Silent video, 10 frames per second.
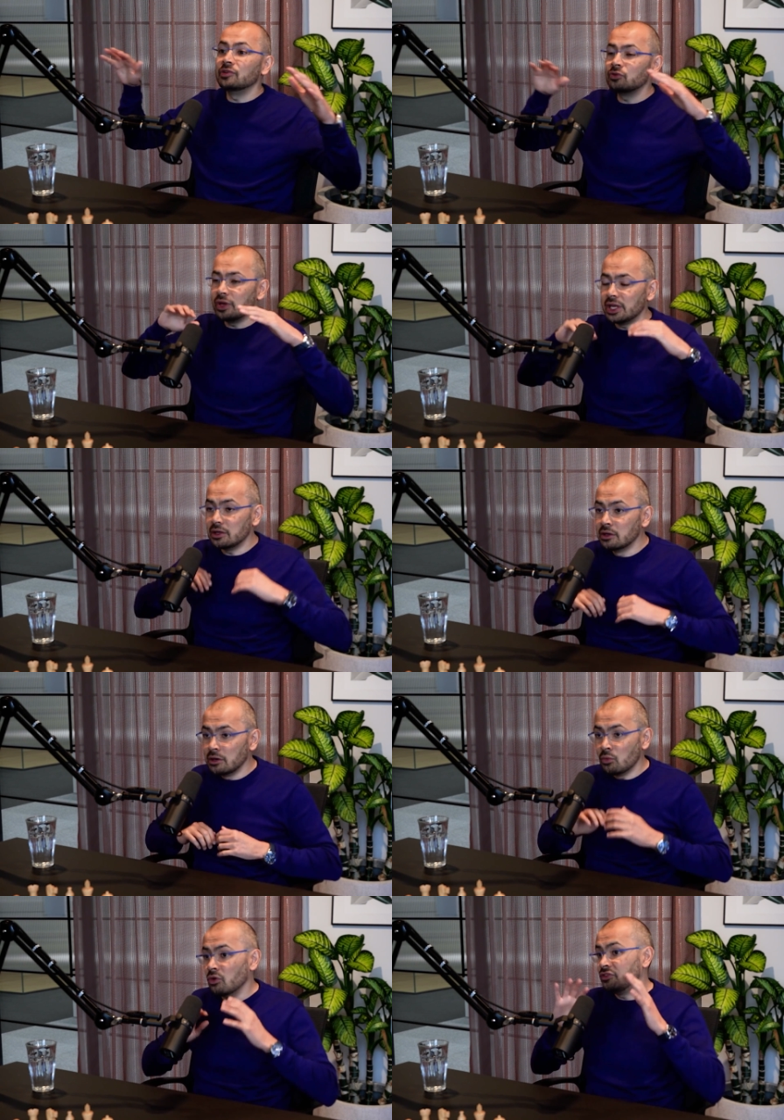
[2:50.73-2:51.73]
between
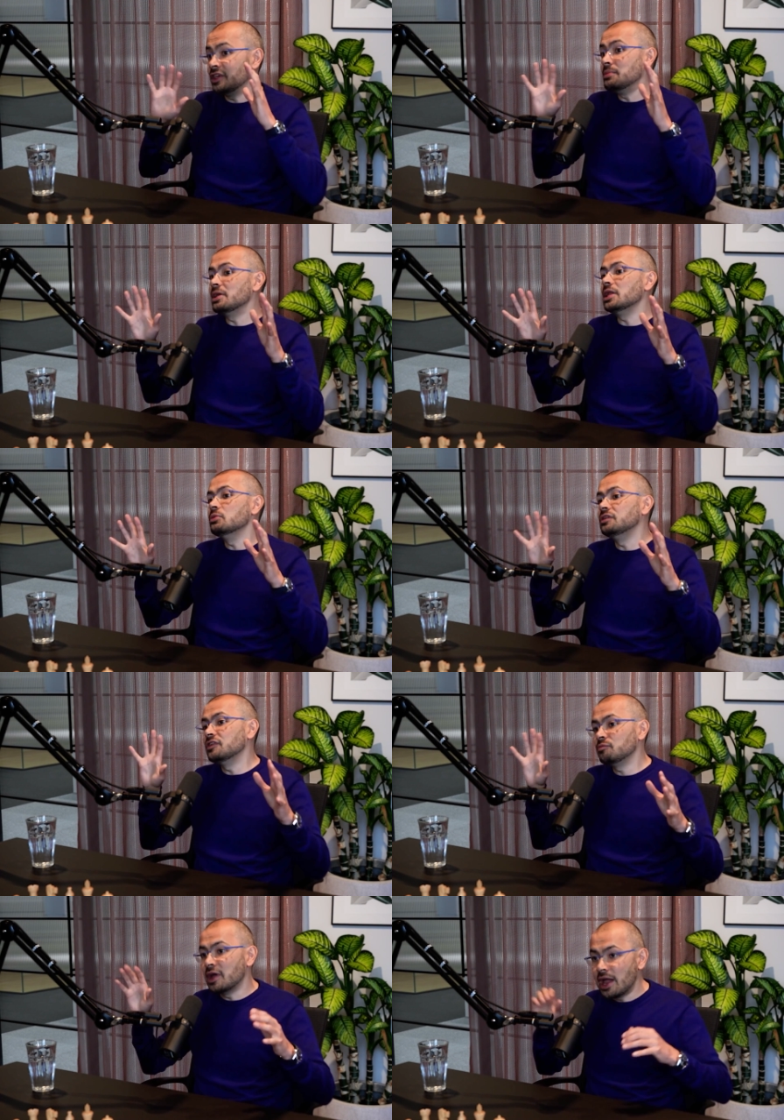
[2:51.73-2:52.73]
what seemingly were
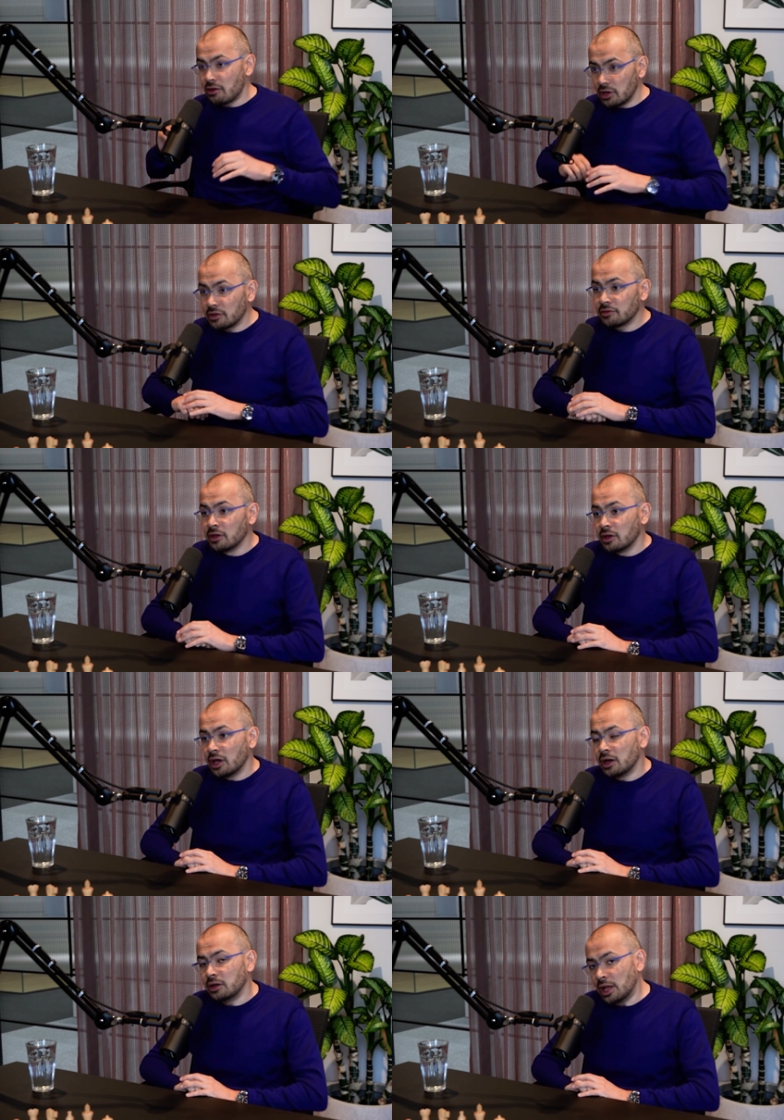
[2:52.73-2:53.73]
disparate areas.
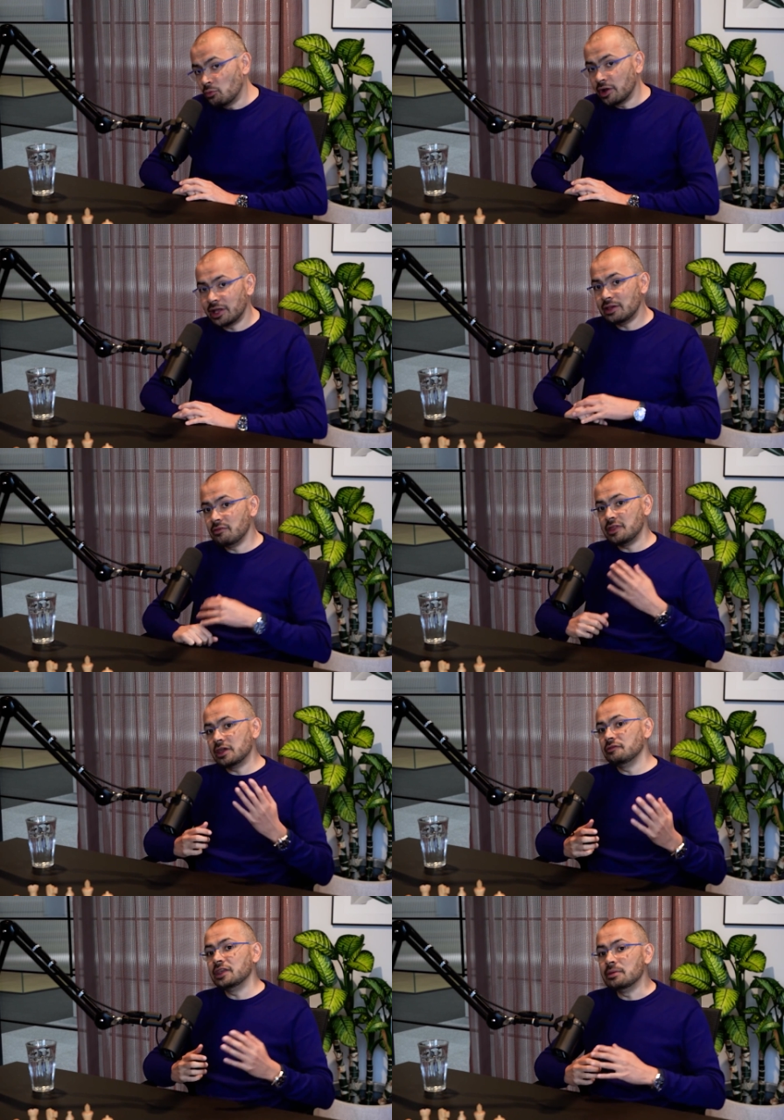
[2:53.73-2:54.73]
And, and one can even
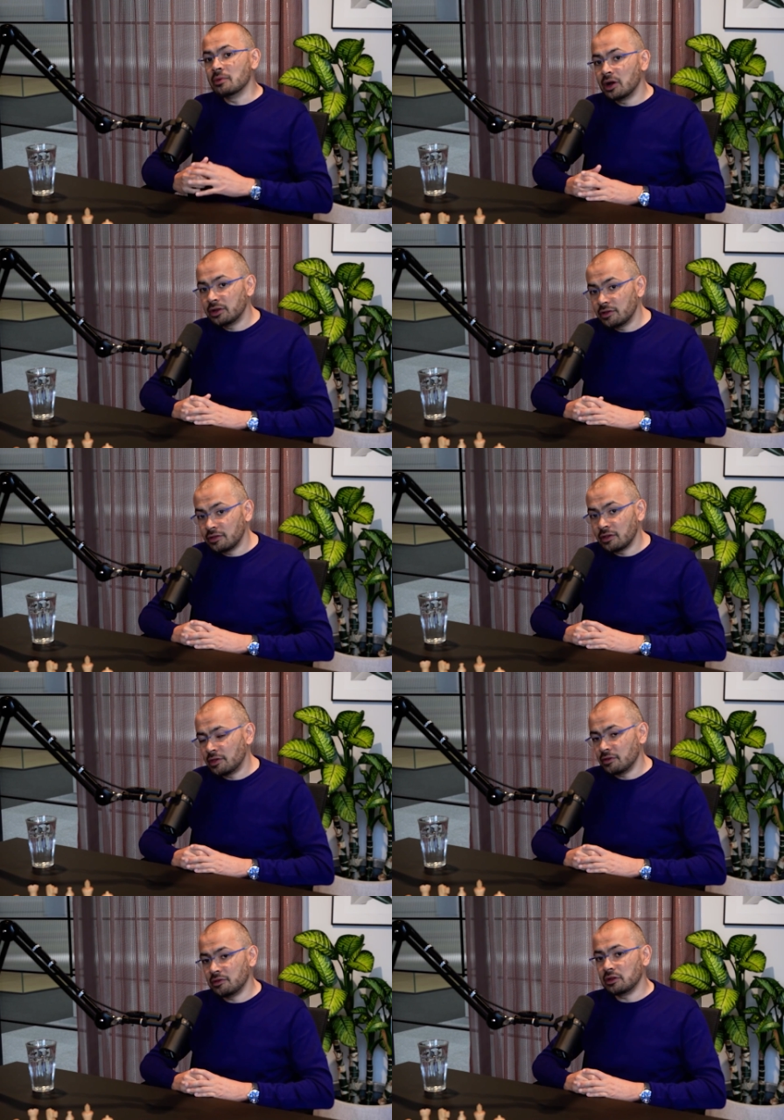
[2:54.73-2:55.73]
think of DeepMind as, a,
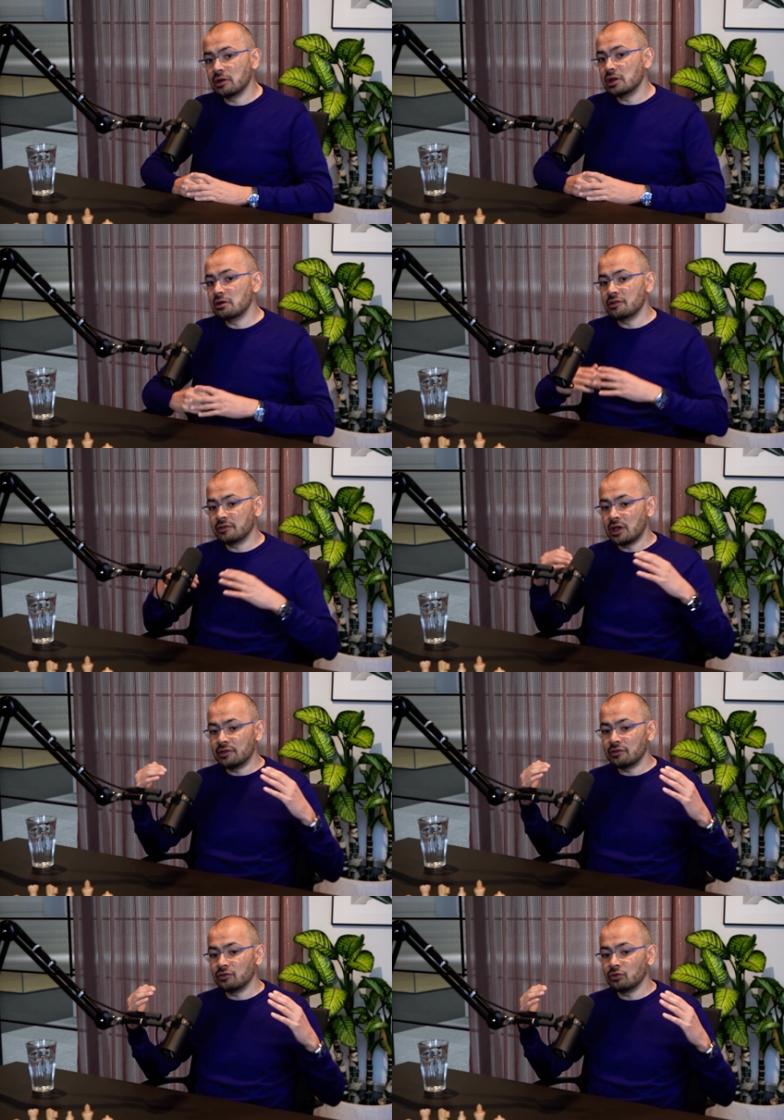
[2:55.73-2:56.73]
as I said earlier, as a,
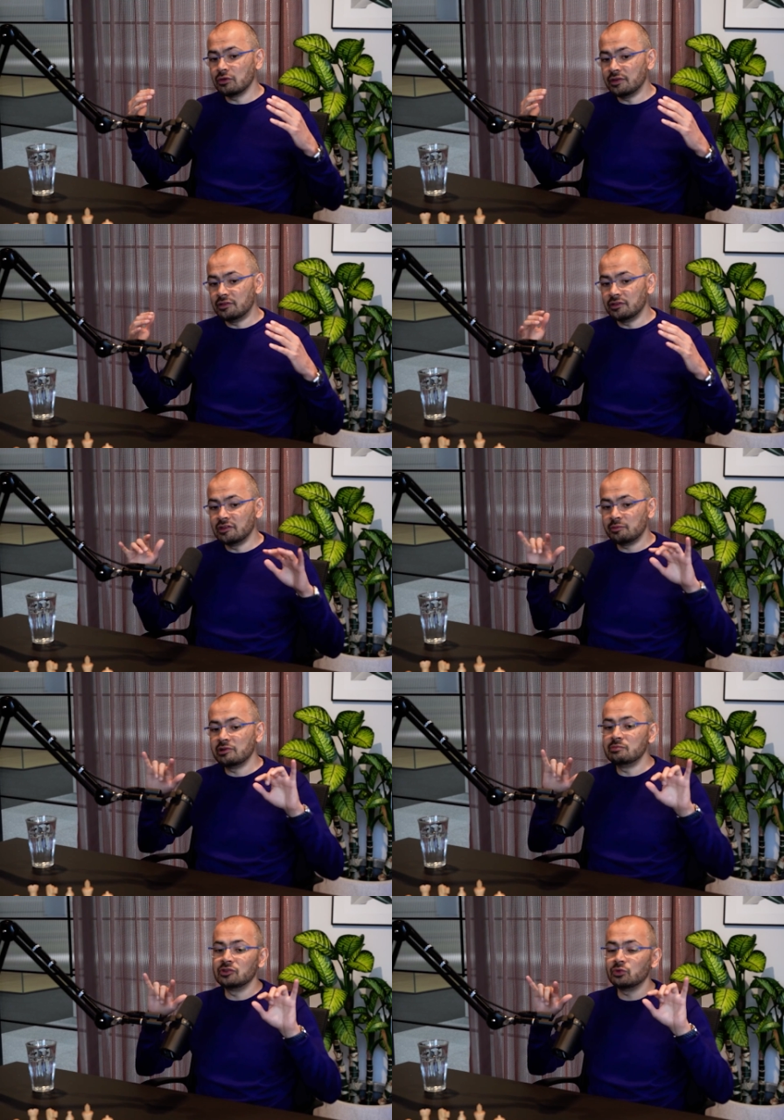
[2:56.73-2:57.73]
as a sort of
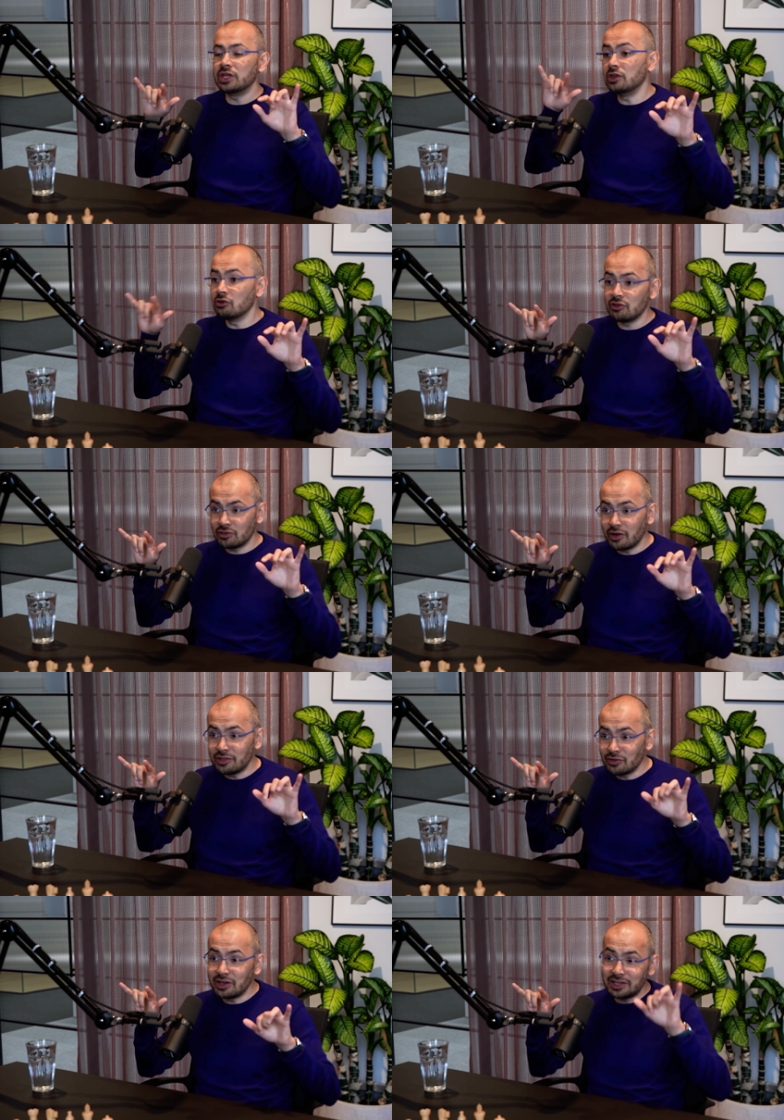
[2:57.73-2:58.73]
interdisciplinary between
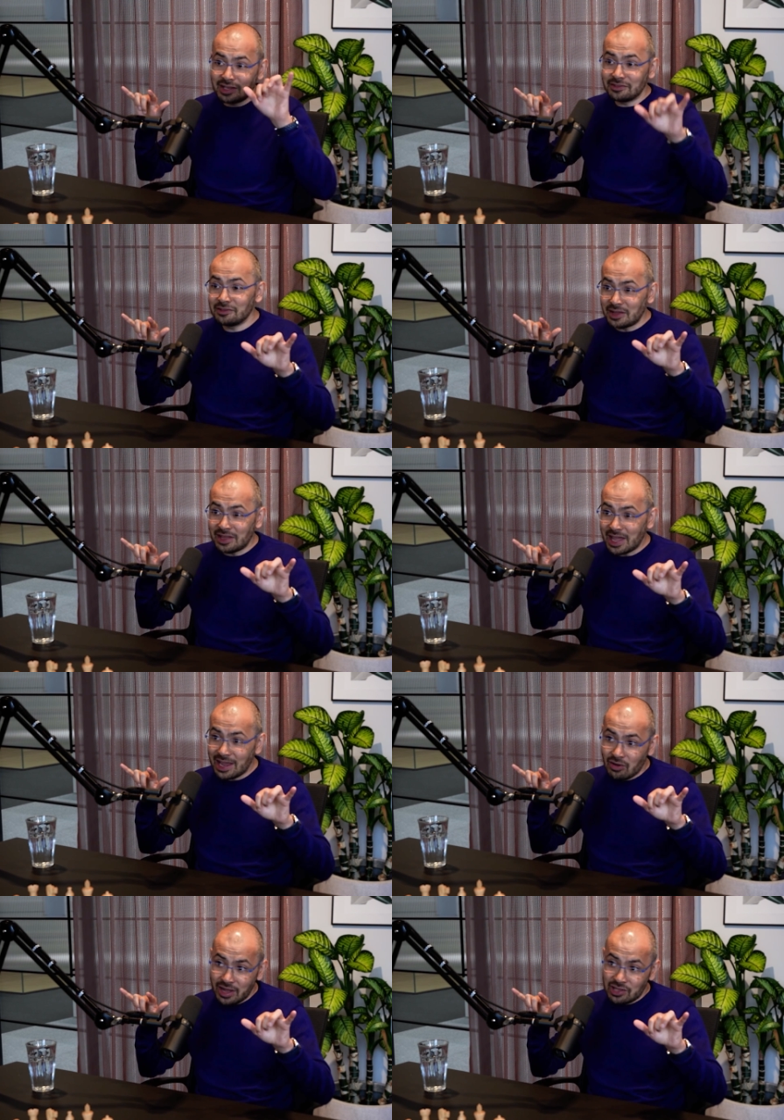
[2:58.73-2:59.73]
neuroscience ideas and, and
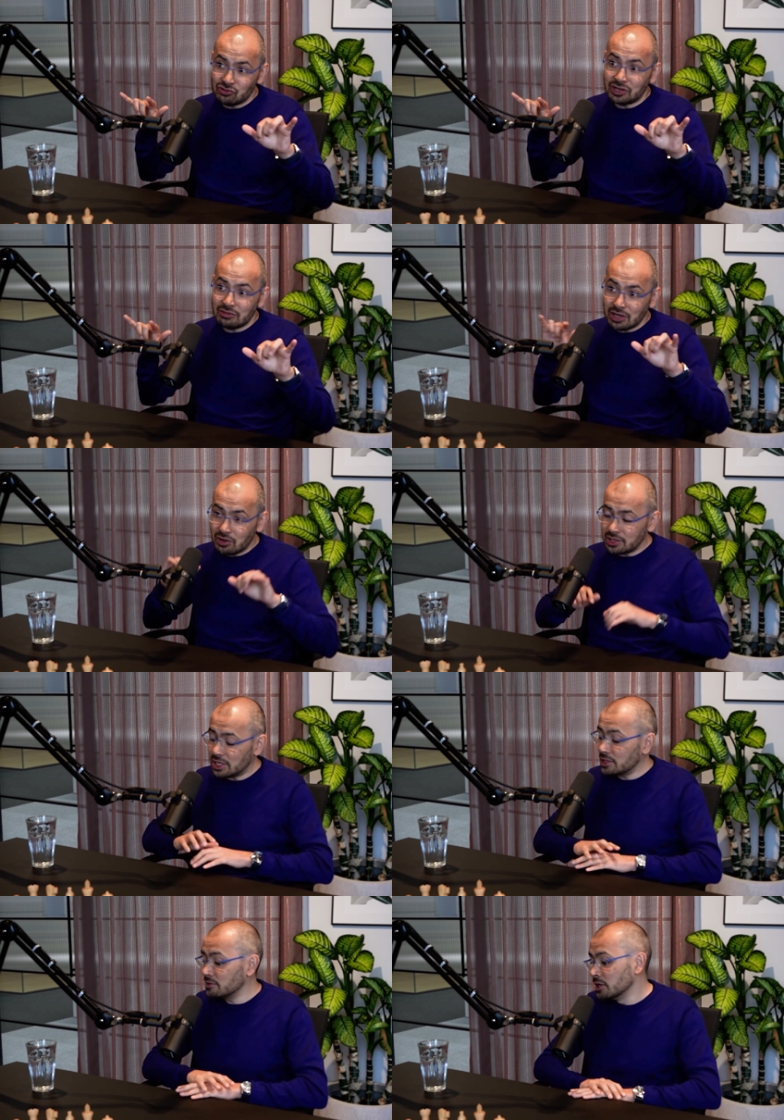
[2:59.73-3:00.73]
AI engineering
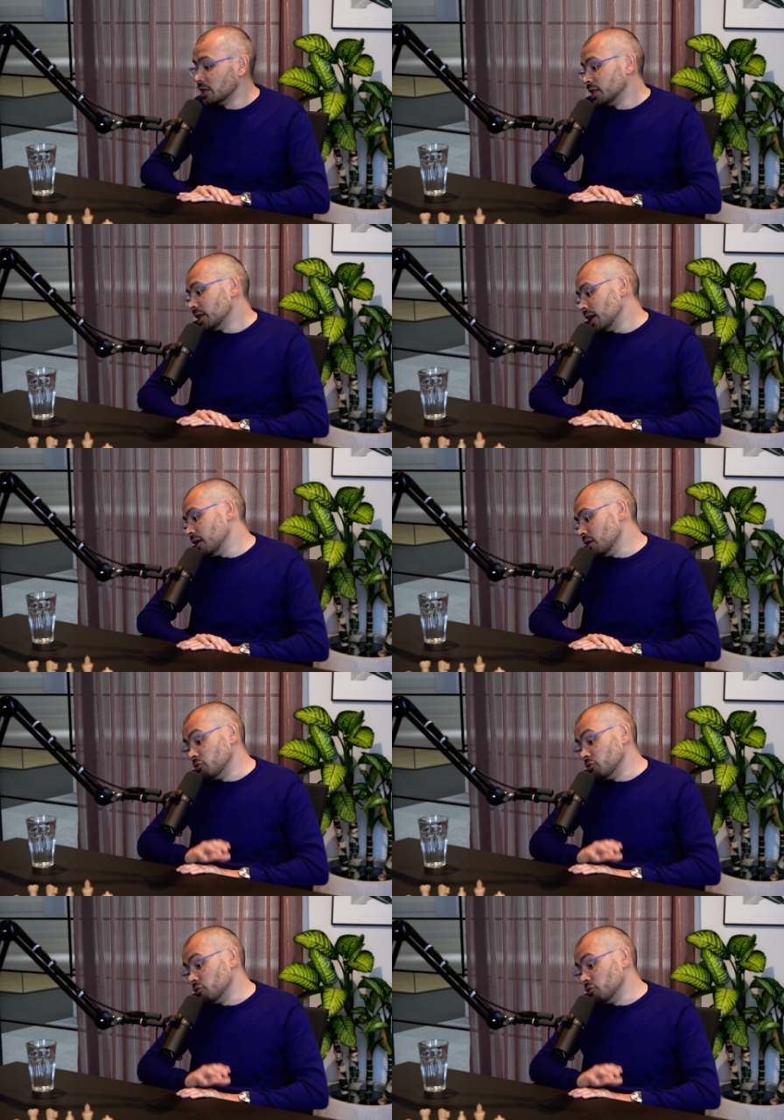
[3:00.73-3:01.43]
ideas uh,